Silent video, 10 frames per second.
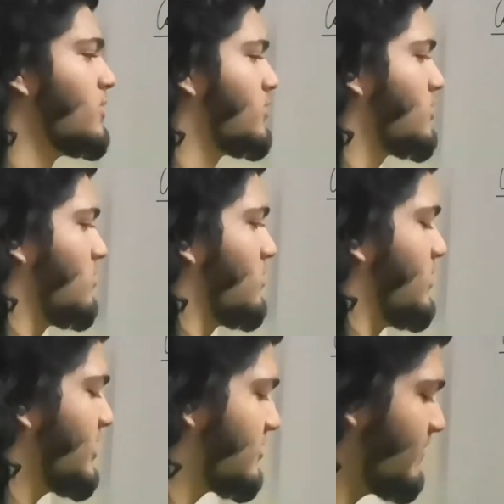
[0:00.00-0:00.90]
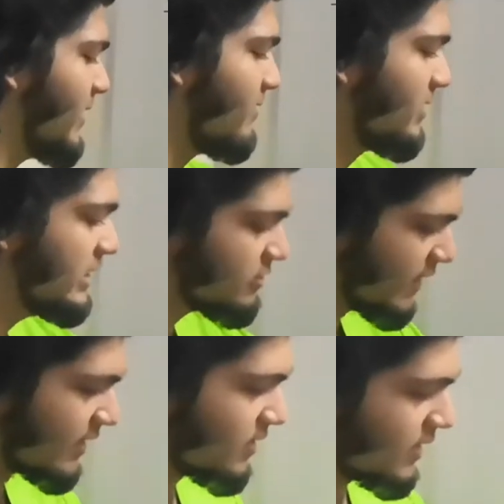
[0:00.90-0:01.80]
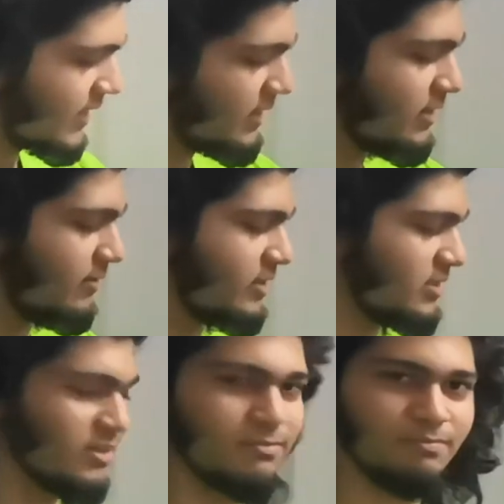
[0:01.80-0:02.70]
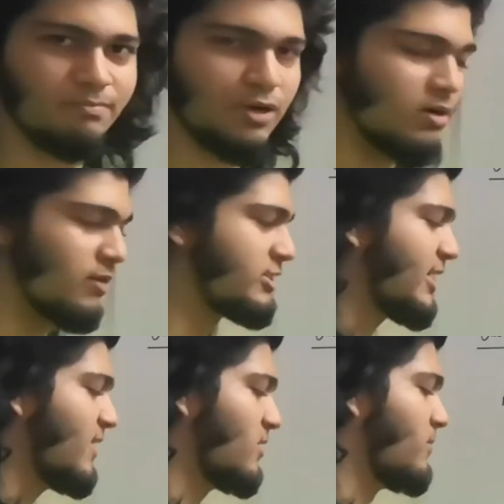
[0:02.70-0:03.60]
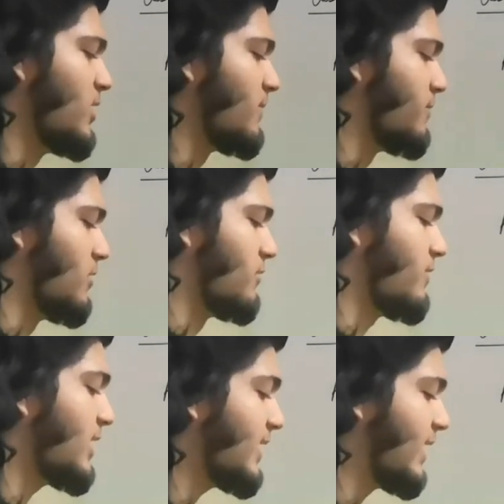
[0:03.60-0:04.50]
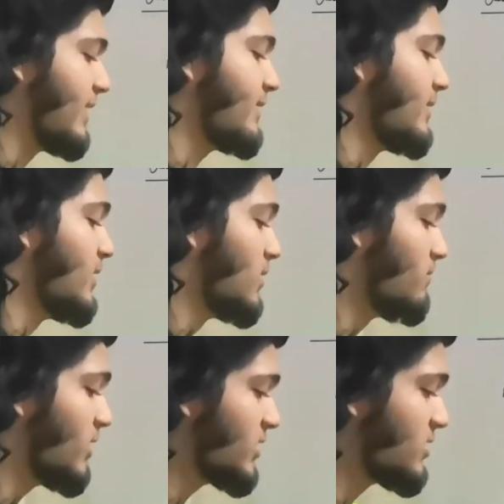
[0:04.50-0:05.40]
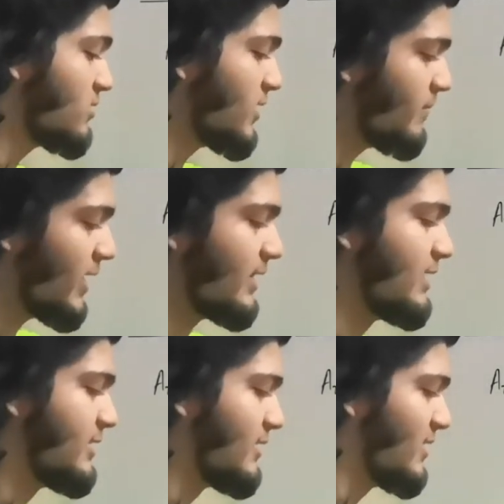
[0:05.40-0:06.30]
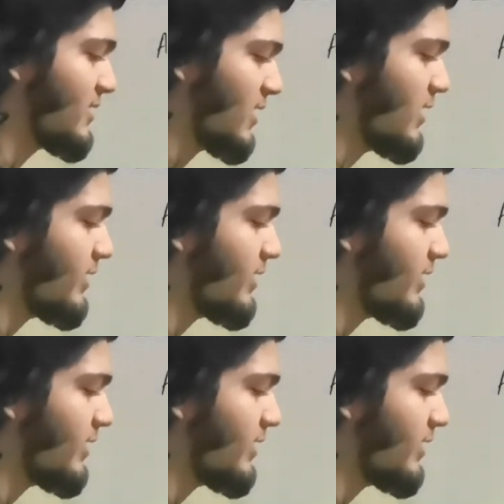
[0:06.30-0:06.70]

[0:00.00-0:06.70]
So this vector right here, which is a pure scalar multiple of I hat, must remain as it is.